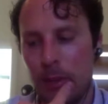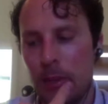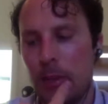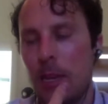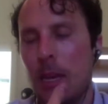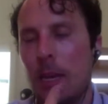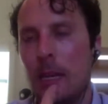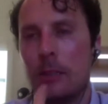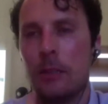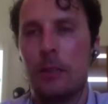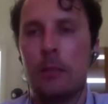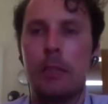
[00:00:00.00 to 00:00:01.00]
Yeah,
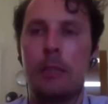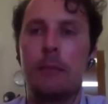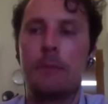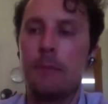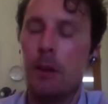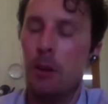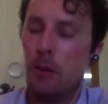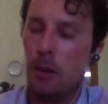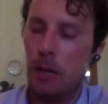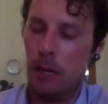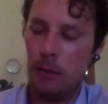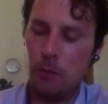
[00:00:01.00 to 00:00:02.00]
certainly. All
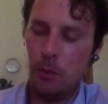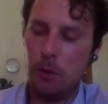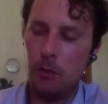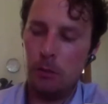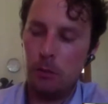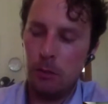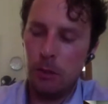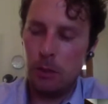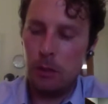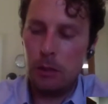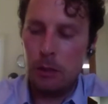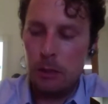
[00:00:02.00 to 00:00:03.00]
right. Well,
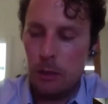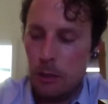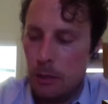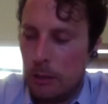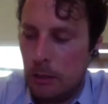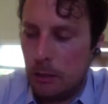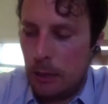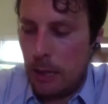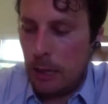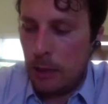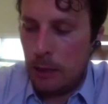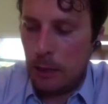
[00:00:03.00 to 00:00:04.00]

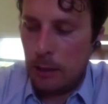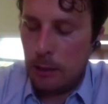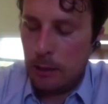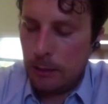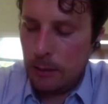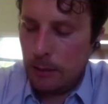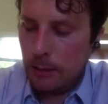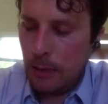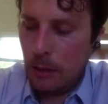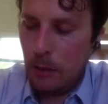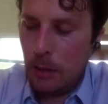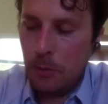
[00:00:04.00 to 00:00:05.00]
yeah.
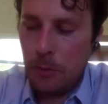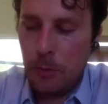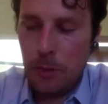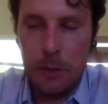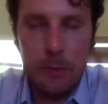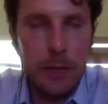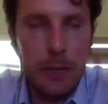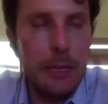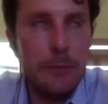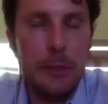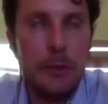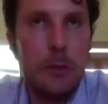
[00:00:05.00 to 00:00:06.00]
And with
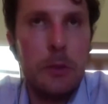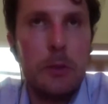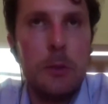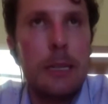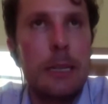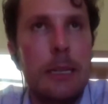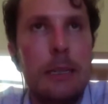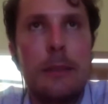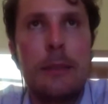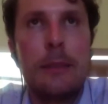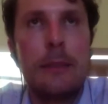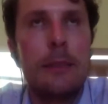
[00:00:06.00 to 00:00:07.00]
multivitamins, real quick,
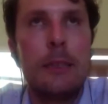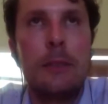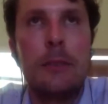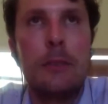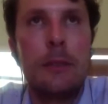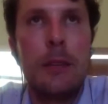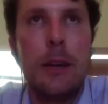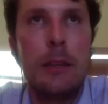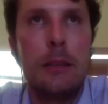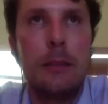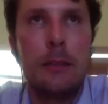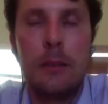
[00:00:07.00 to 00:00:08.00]
it's
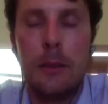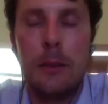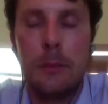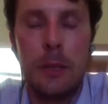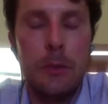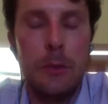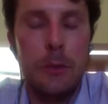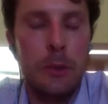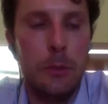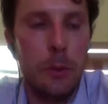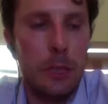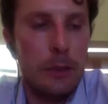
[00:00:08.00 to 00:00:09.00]
not something
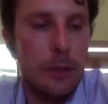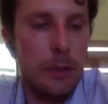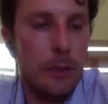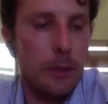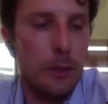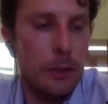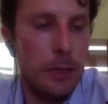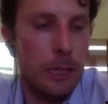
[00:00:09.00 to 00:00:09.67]
you want to do.